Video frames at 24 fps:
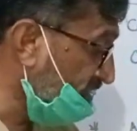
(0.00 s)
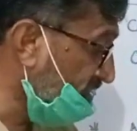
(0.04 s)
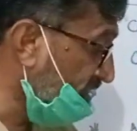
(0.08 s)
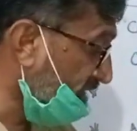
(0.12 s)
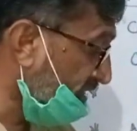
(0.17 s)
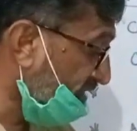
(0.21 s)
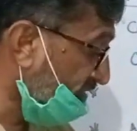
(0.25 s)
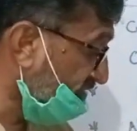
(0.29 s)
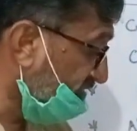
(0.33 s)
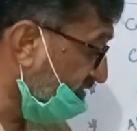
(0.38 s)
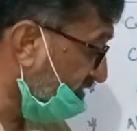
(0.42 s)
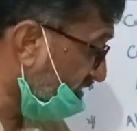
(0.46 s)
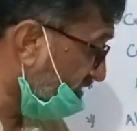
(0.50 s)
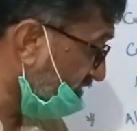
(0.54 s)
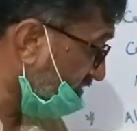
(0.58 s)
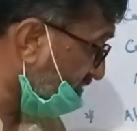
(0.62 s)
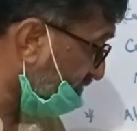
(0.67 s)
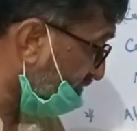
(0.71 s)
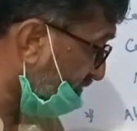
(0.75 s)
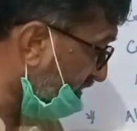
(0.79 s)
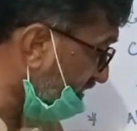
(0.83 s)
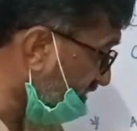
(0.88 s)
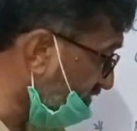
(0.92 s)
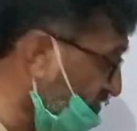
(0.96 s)
have just
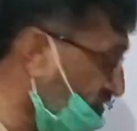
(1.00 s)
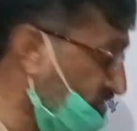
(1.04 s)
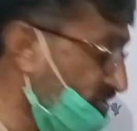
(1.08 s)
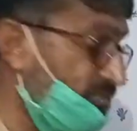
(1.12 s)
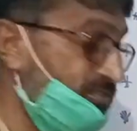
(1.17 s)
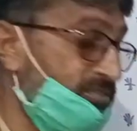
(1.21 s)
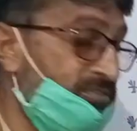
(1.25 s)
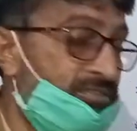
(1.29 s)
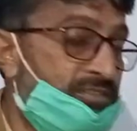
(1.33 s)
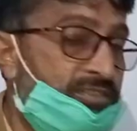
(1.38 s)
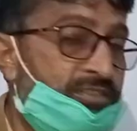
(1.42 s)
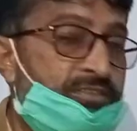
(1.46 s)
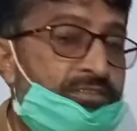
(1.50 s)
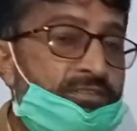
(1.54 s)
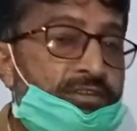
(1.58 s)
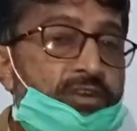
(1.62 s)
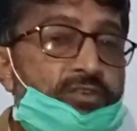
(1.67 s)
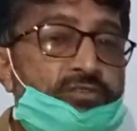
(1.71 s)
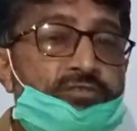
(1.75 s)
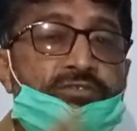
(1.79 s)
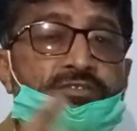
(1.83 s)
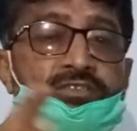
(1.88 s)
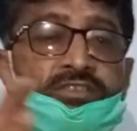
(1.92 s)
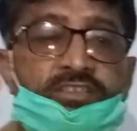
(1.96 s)
mentioned the
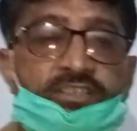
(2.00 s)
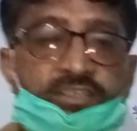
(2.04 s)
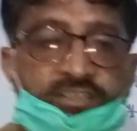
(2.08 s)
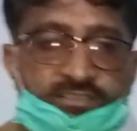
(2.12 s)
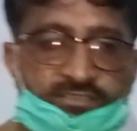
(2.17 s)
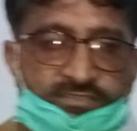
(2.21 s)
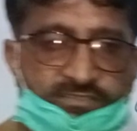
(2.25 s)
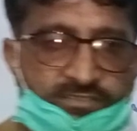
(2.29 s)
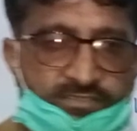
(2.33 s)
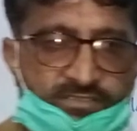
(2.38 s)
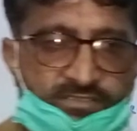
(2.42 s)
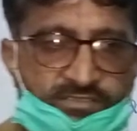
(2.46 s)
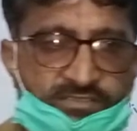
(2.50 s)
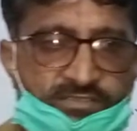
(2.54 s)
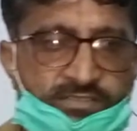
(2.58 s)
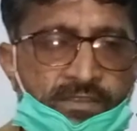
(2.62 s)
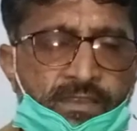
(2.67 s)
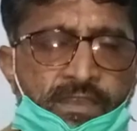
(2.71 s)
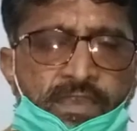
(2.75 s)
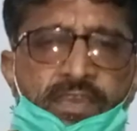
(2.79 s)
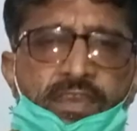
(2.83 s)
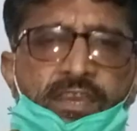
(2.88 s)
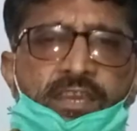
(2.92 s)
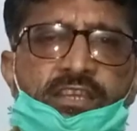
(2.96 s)
noun cases.
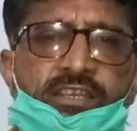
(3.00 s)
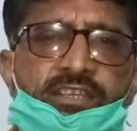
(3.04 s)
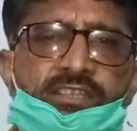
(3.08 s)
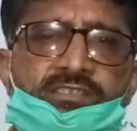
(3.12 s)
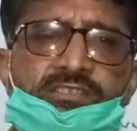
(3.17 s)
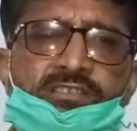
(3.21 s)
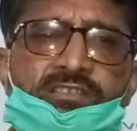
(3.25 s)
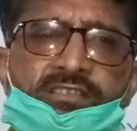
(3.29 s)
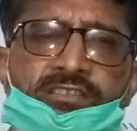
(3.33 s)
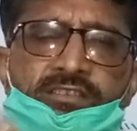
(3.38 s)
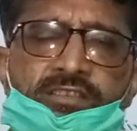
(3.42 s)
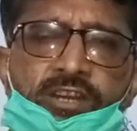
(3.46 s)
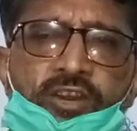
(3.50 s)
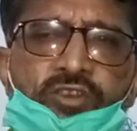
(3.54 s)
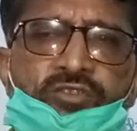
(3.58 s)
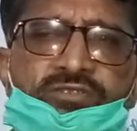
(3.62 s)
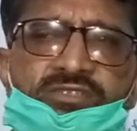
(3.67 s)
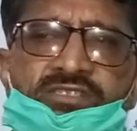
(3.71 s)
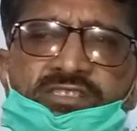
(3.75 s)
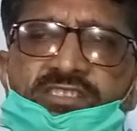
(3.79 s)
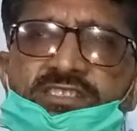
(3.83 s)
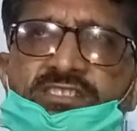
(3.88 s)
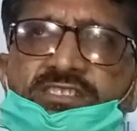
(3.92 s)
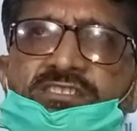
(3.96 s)
Here
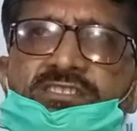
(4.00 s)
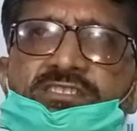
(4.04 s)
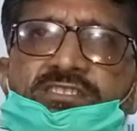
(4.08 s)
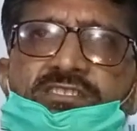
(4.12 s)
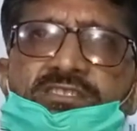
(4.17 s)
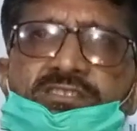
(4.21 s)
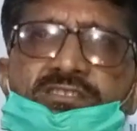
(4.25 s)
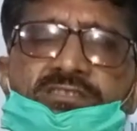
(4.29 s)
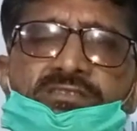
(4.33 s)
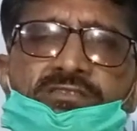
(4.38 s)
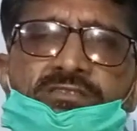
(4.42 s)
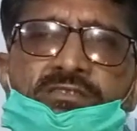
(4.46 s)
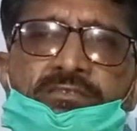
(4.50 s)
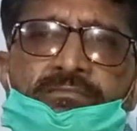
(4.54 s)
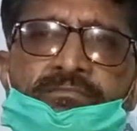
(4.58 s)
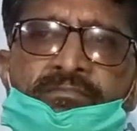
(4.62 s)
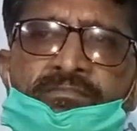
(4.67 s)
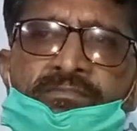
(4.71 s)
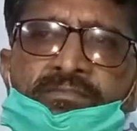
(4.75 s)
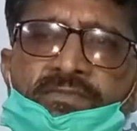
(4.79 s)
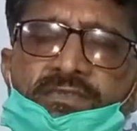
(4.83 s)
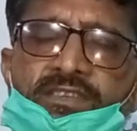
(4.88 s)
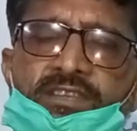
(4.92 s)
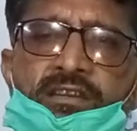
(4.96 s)
noun cases
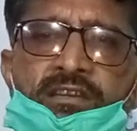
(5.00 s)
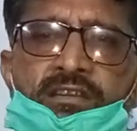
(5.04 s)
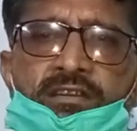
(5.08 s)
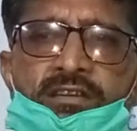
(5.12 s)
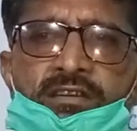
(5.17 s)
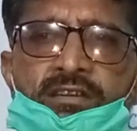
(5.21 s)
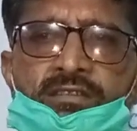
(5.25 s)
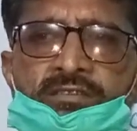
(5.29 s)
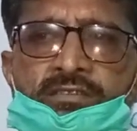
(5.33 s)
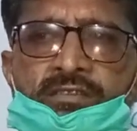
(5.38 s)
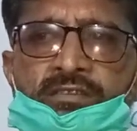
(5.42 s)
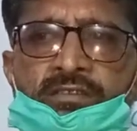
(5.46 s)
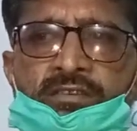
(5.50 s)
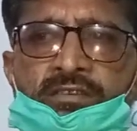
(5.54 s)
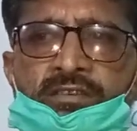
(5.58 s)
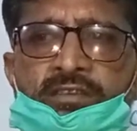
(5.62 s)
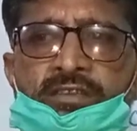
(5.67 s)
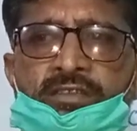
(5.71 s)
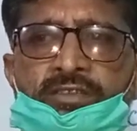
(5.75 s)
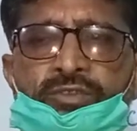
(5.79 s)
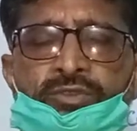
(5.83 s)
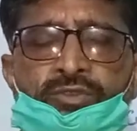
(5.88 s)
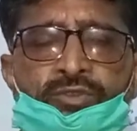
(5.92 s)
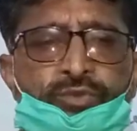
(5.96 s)

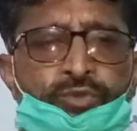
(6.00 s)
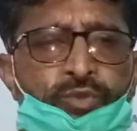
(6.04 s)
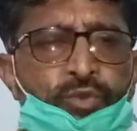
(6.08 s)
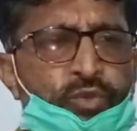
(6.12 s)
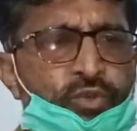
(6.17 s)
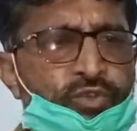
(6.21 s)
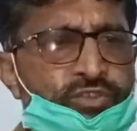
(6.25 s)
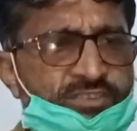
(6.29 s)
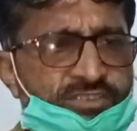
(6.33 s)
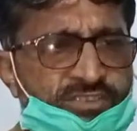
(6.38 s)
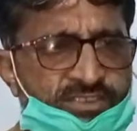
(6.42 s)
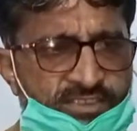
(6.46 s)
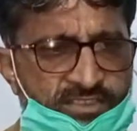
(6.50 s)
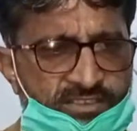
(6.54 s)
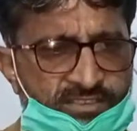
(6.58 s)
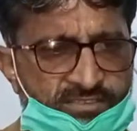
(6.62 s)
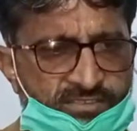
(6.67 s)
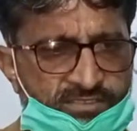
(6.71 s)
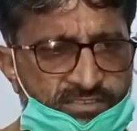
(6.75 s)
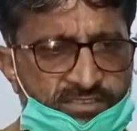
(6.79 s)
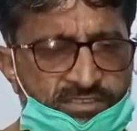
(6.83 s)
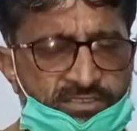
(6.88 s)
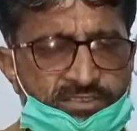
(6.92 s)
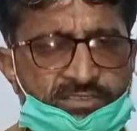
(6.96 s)
are those
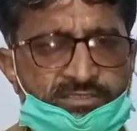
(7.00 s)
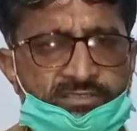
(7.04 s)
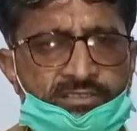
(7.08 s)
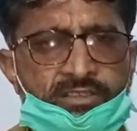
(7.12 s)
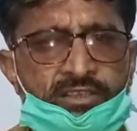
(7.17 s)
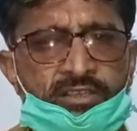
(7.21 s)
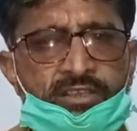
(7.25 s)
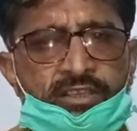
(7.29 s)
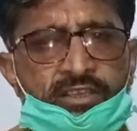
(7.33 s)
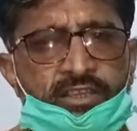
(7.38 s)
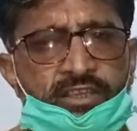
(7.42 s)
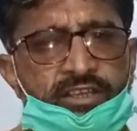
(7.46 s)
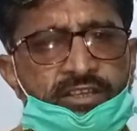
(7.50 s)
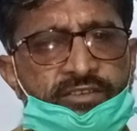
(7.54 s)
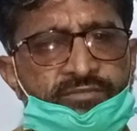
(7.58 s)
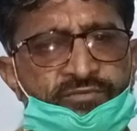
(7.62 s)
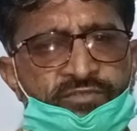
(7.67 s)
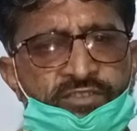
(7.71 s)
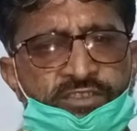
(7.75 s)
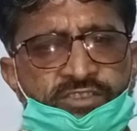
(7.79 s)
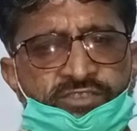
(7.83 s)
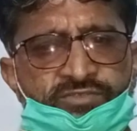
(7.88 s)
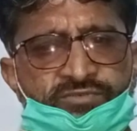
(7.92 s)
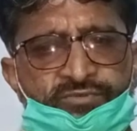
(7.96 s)
cases in
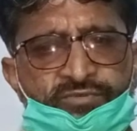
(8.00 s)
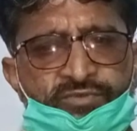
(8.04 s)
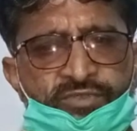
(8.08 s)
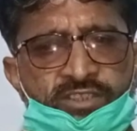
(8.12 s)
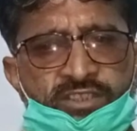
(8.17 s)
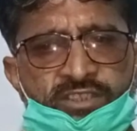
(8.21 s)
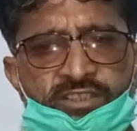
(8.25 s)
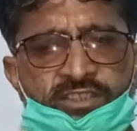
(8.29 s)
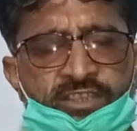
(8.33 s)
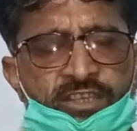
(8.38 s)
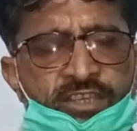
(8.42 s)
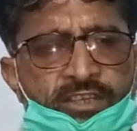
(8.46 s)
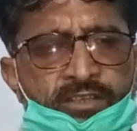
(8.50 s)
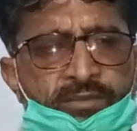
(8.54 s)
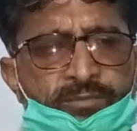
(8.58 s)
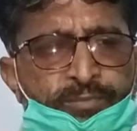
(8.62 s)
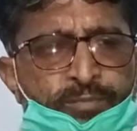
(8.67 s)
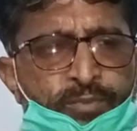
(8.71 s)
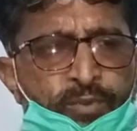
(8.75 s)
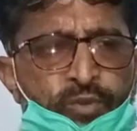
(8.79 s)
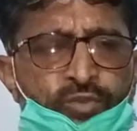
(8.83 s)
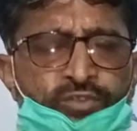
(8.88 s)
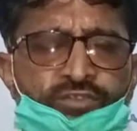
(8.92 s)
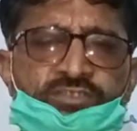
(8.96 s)
which we can
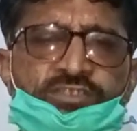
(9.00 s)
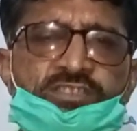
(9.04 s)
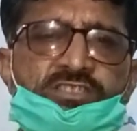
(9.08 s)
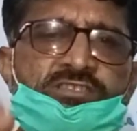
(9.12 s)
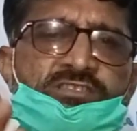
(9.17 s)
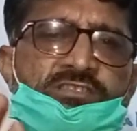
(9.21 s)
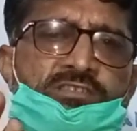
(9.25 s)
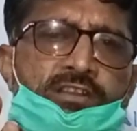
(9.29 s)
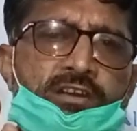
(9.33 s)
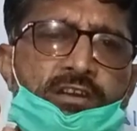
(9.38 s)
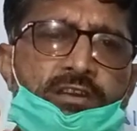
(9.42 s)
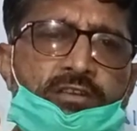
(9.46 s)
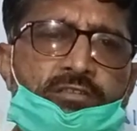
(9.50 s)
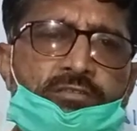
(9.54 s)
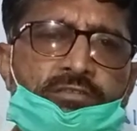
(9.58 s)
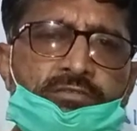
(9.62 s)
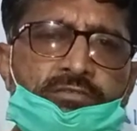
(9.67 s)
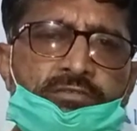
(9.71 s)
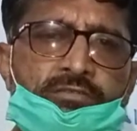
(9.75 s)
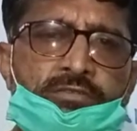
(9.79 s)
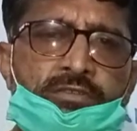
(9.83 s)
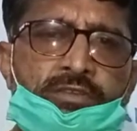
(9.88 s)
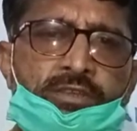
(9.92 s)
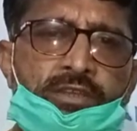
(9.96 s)
process
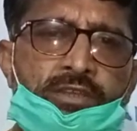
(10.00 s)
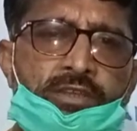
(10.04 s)
noun.